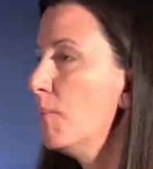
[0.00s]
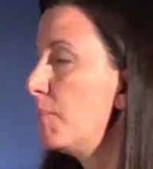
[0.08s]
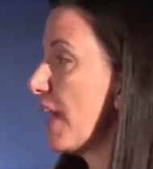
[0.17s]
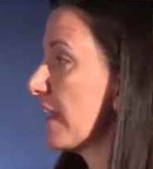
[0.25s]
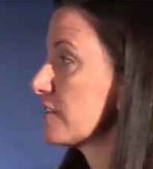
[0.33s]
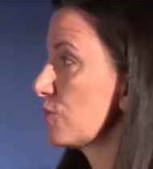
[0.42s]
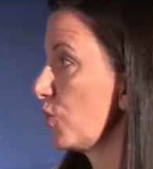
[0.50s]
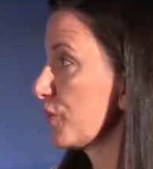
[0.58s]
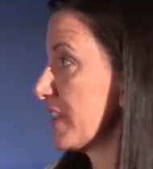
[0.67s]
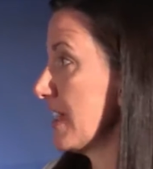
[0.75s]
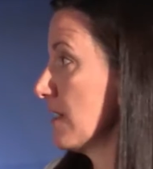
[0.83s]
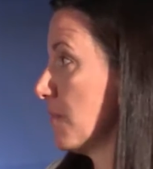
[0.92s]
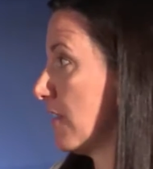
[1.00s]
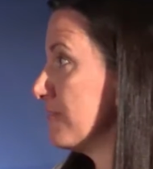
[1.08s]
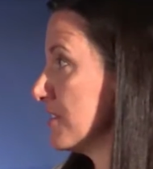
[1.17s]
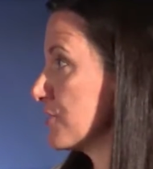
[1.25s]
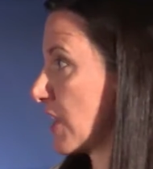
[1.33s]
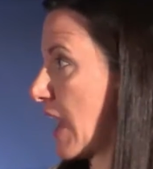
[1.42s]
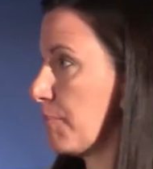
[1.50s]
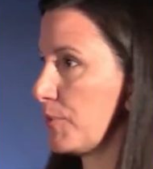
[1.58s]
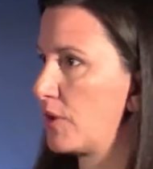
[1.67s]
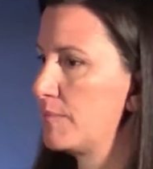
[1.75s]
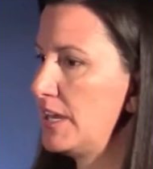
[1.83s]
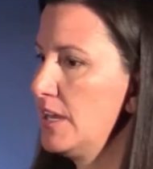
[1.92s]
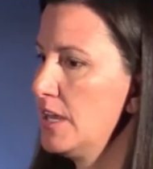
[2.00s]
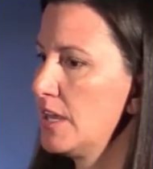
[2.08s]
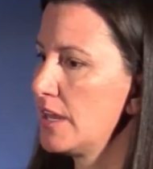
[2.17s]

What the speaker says: But that's the worst thing about venture capital. I mean,